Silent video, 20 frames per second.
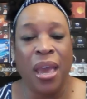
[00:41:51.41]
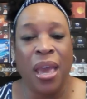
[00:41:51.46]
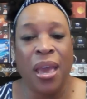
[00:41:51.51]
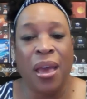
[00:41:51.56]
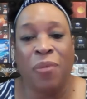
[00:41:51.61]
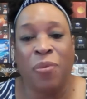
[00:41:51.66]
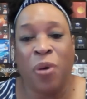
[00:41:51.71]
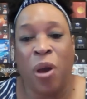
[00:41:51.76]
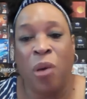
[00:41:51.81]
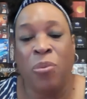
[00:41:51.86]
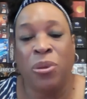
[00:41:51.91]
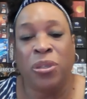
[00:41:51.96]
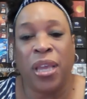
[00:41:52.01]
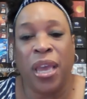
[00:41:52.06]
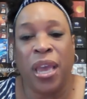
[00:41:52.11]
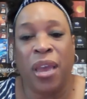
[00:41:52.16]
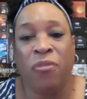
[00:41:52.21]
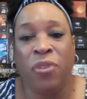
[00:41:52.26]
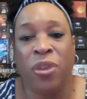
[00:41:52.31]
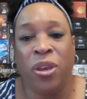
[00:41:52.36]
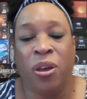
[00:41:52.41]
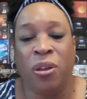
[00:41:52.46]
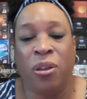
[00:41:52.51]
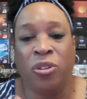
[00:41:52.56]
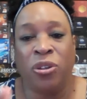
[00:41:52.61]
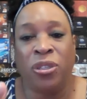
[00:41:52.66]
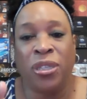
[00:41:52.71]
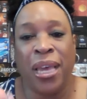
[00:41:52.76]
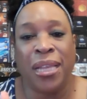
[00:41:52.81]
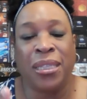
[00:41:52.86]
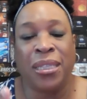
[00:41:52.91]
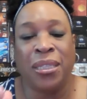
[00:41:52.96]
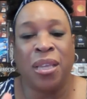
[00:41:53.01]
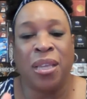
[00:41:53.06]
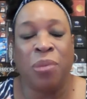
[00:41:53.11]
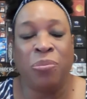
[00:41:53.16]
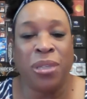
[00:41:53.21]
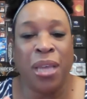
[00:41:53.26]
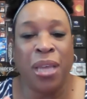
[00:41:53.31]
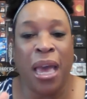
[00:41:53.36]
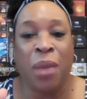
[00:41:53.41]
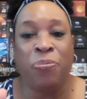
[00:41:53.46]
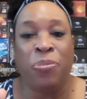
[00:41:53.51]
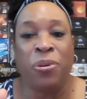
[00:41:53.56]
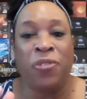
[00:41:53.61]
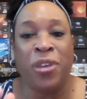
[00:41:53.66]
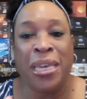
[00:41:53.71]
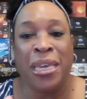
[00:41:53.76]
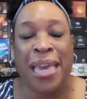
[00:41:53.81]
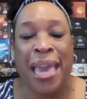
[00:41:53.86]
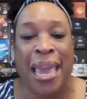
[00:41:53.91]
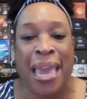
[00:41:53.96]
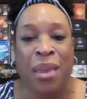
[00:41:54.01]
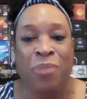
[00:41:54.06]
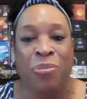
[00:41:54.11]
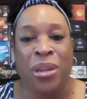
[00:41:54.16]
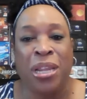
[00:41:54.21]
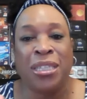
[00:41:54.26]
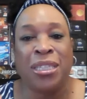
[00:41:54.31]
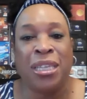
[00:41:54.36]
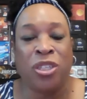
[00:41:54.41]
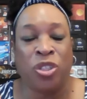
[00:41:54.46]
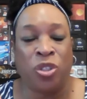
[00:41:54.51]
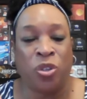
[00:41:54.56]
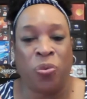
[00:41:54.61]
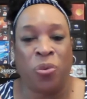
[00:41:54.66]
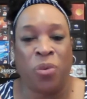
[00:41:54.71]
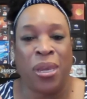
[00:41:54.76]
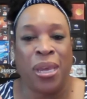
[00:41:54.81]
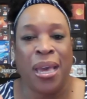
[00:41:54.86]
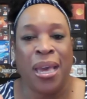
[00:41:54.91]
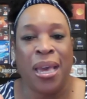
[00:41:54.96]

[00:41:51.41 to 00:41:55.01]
Almost every culture has had some type of game in its history,